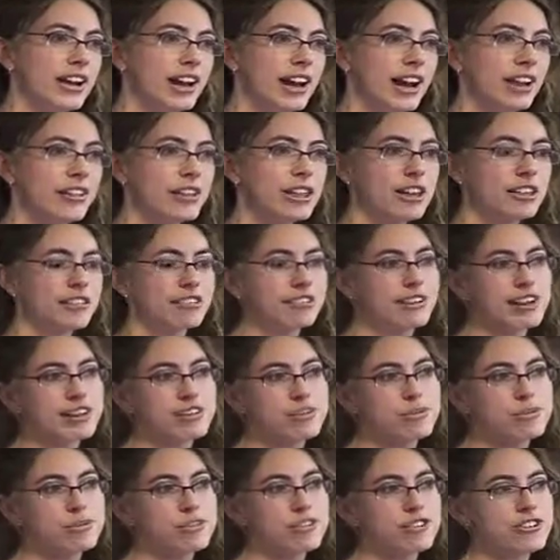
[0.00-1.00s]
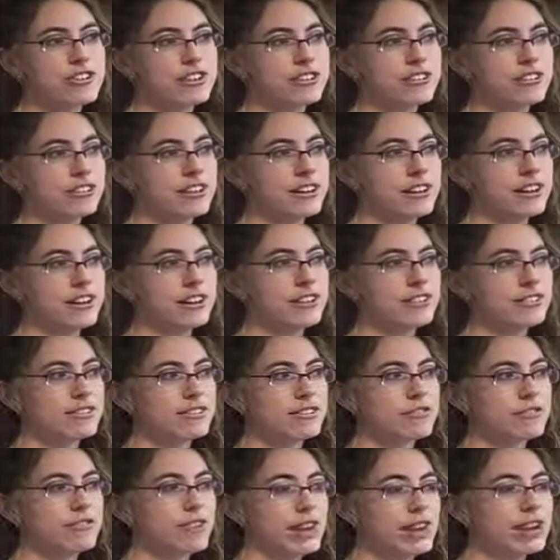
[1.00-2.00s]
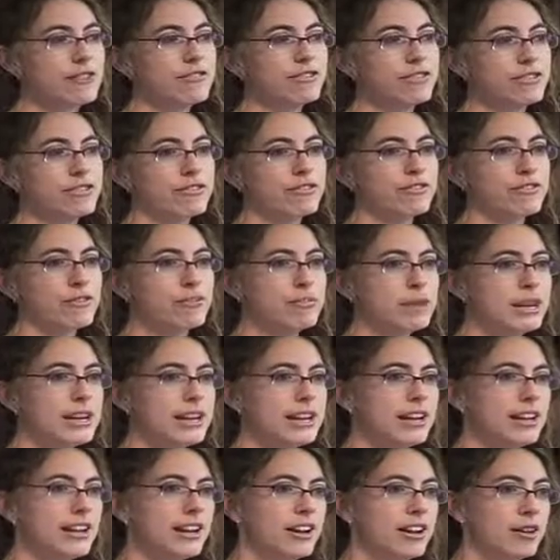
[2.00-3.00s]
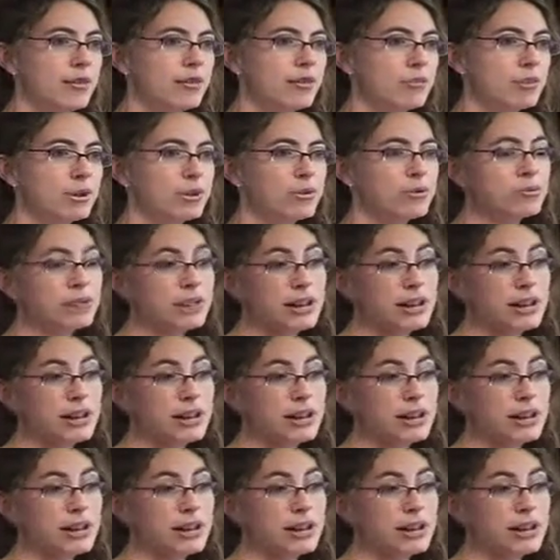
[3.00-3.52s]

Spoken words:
And the extent to which it's seen as relevant for me will,